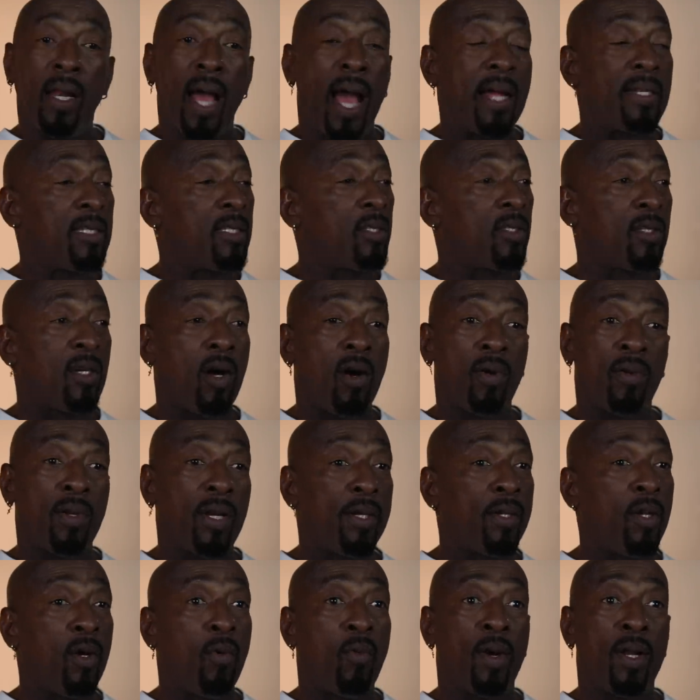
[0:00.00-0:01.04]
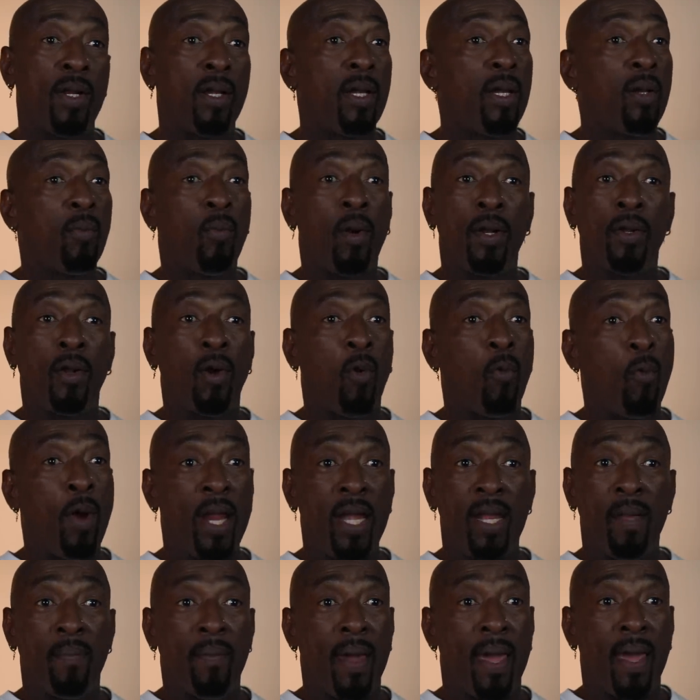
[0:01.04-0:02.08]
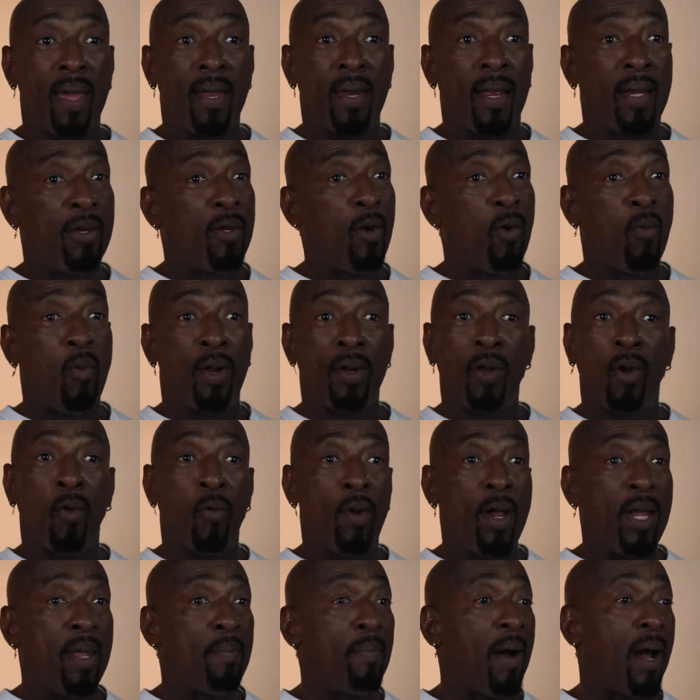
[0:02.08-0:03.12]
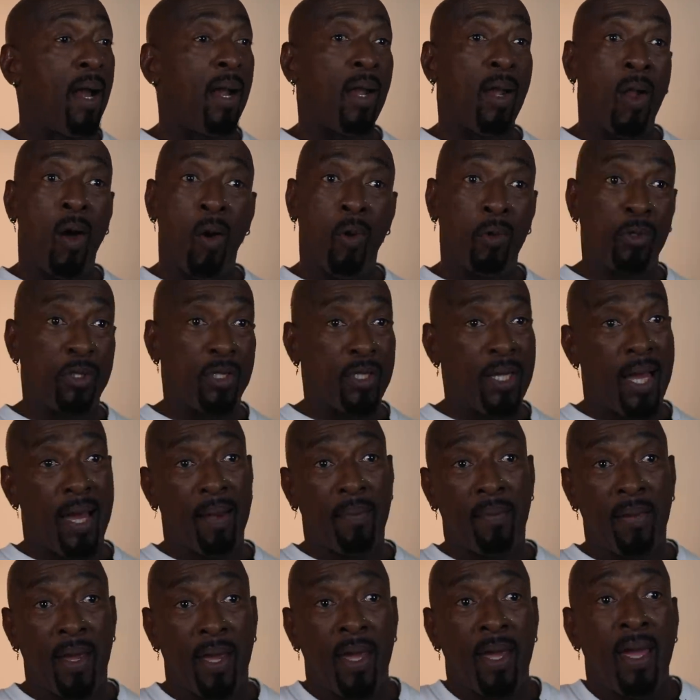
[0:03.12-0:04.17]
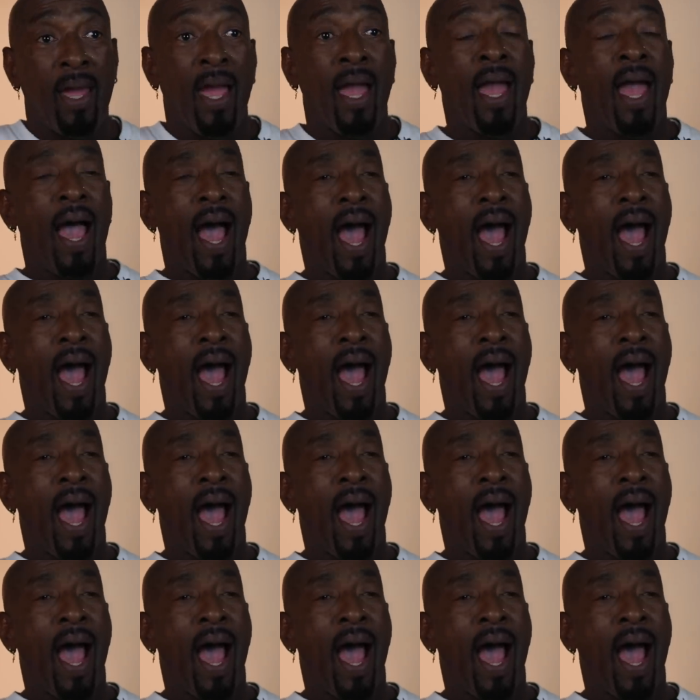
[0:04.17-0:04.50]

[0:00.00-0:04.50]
I just told you, that dude wasn't no weenie, man. That dude wasn't no weenie by a long shot, man.